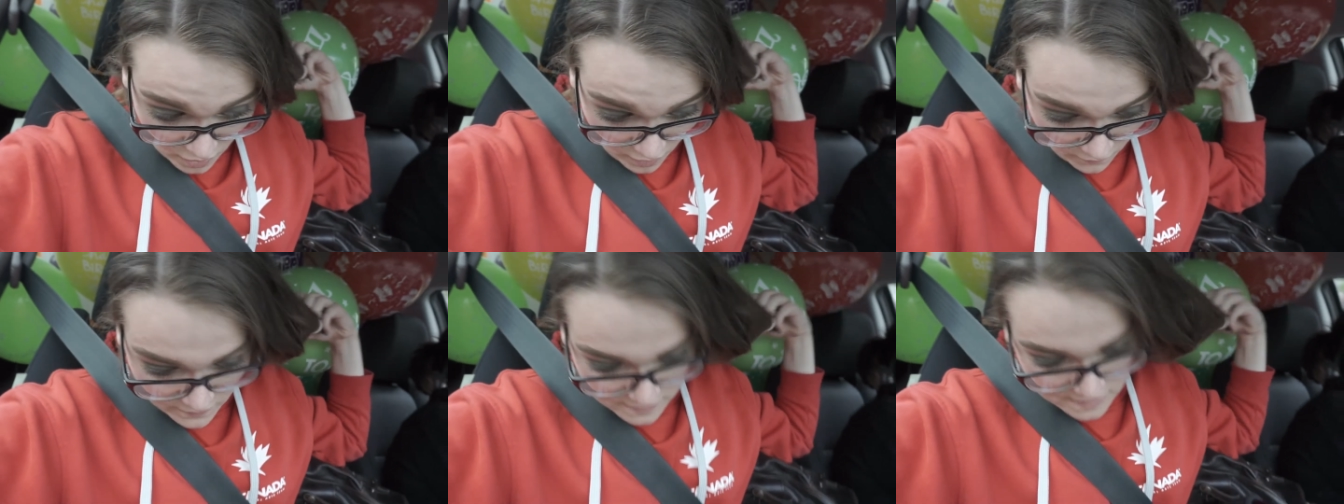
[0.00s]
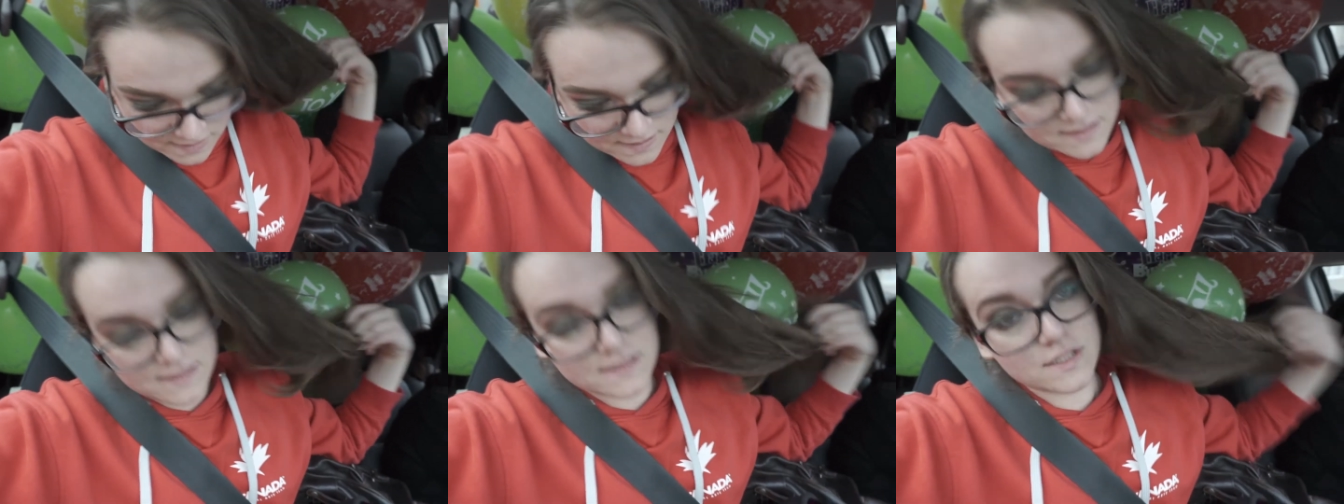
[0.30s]

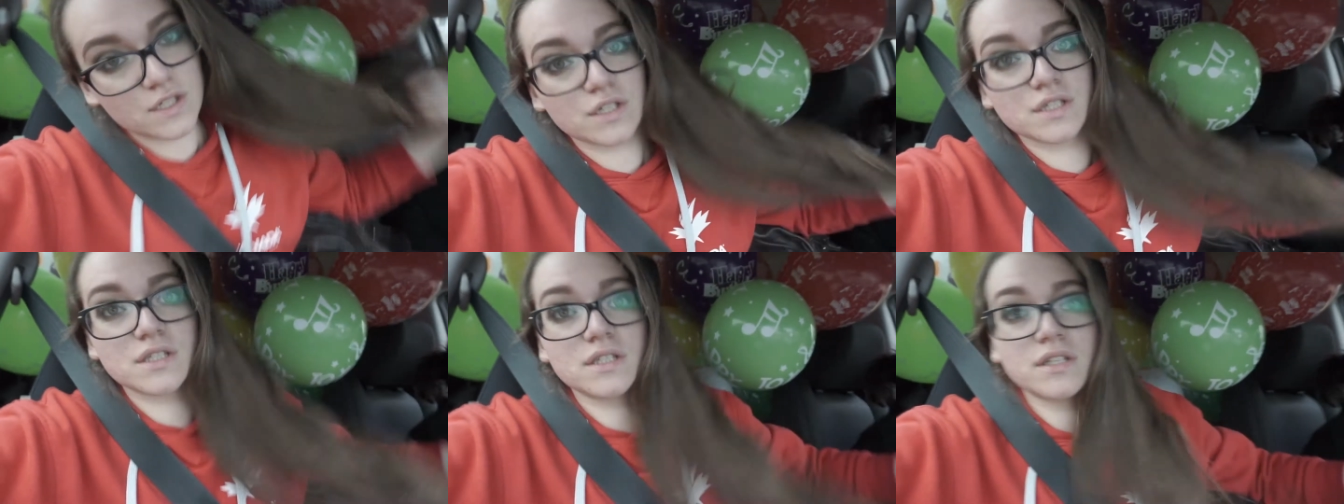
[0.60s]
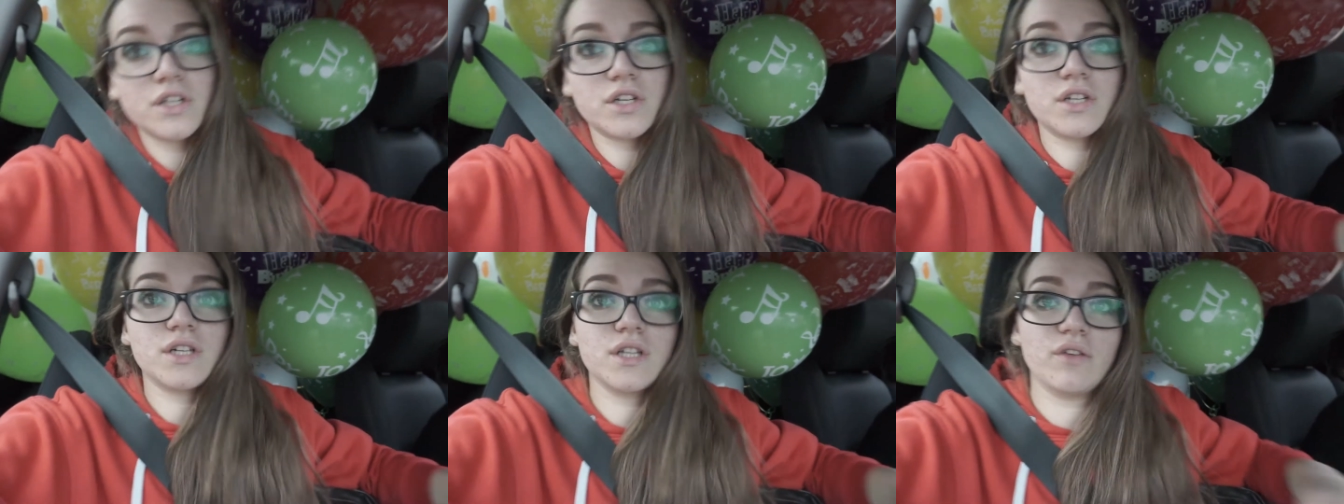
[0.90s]
obviously, since there's
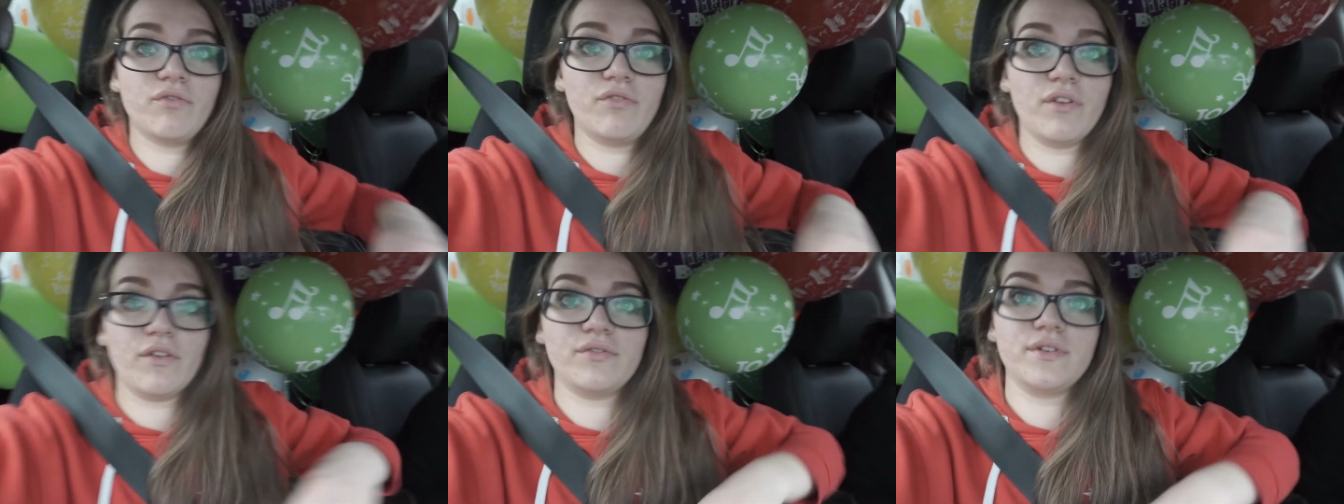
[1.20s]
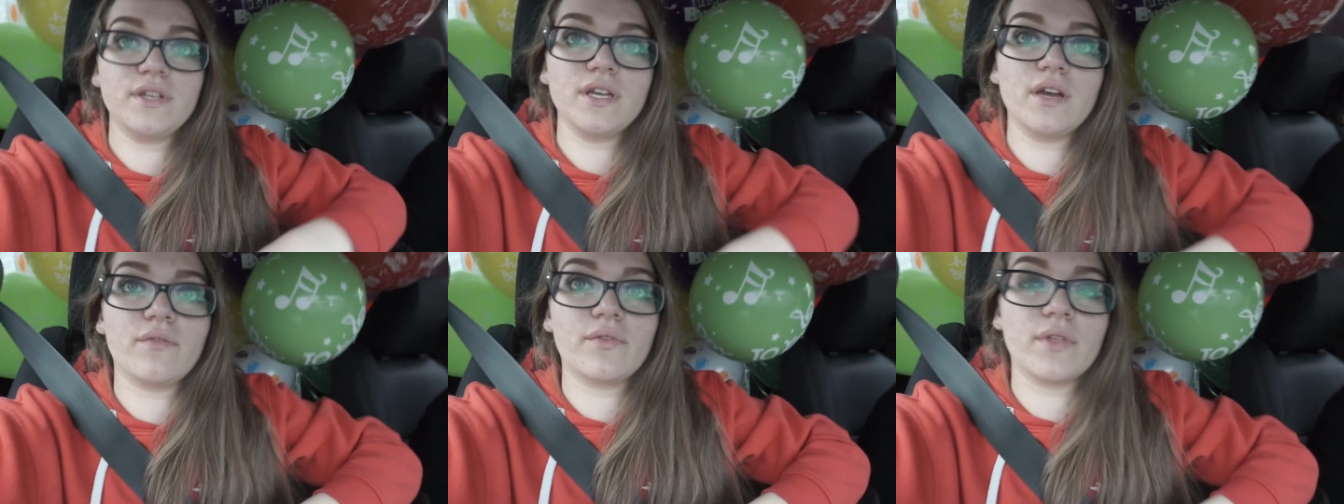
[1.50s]
literally
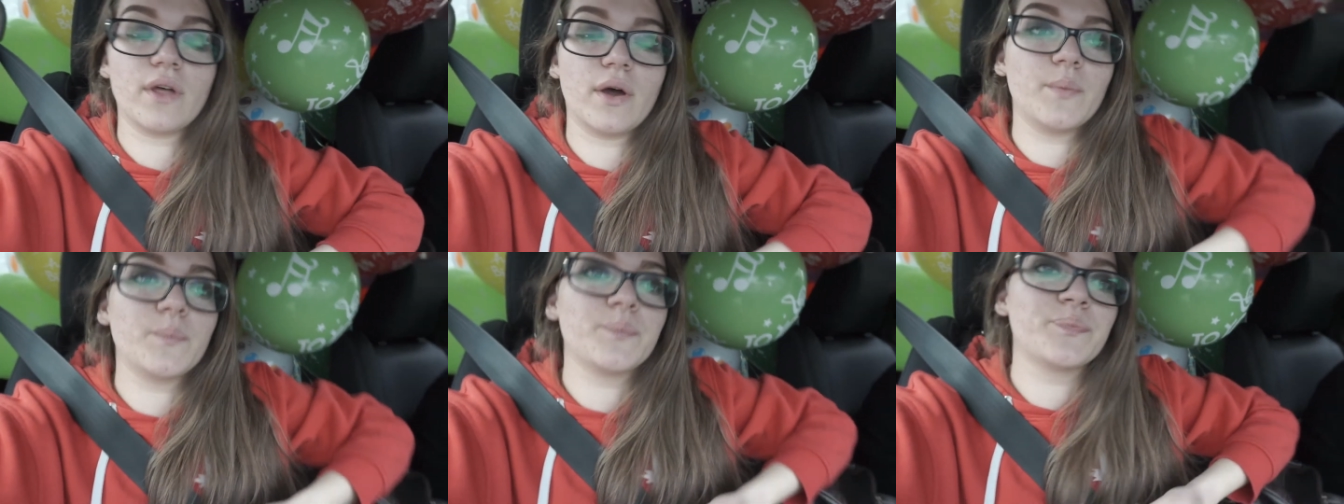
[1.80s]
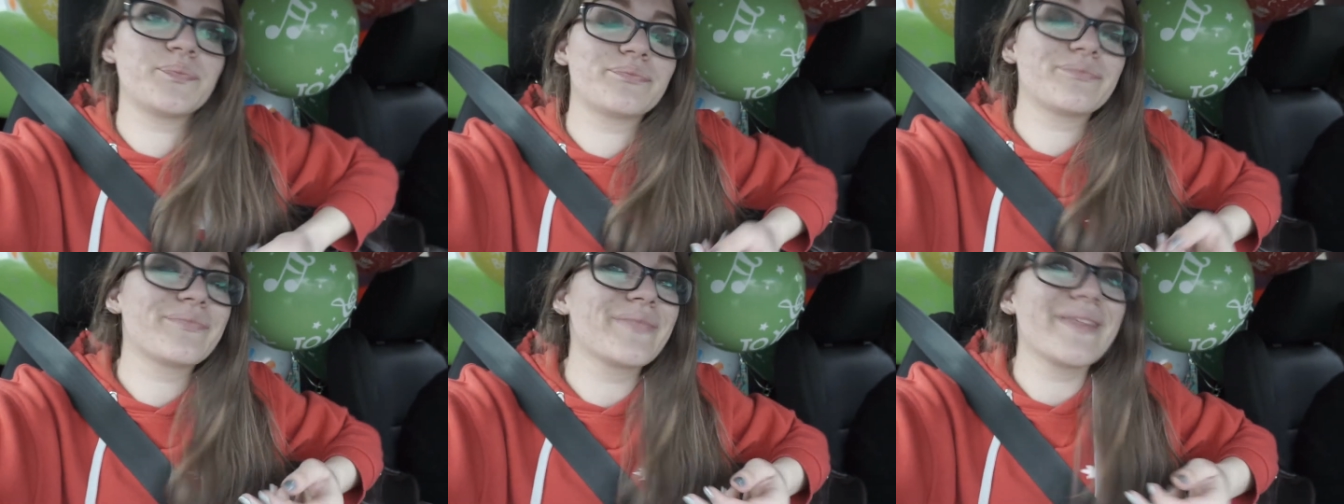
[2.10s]
50 of
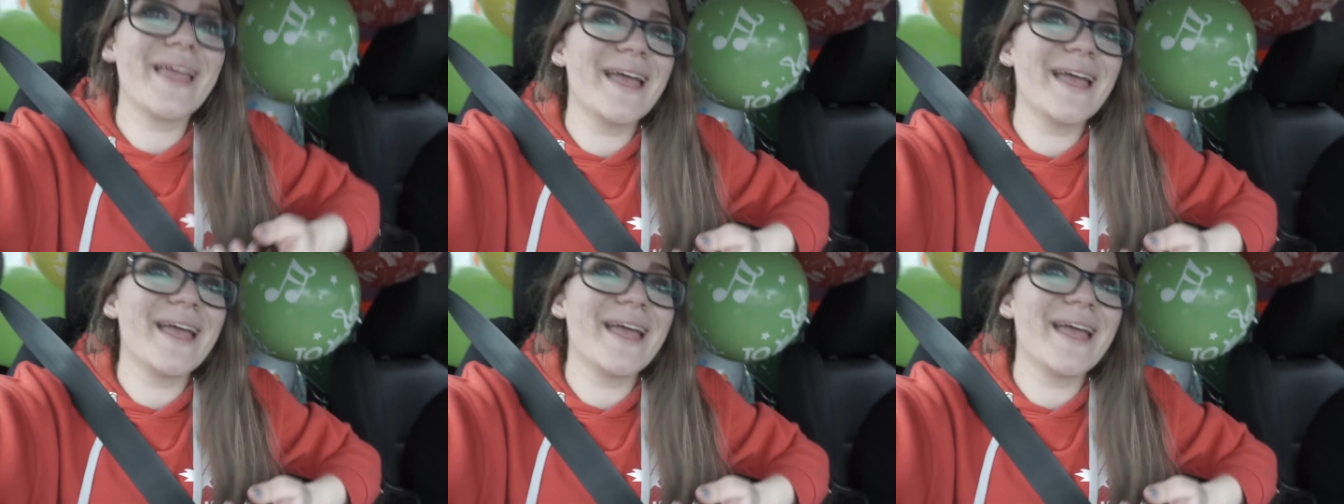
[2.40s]
them.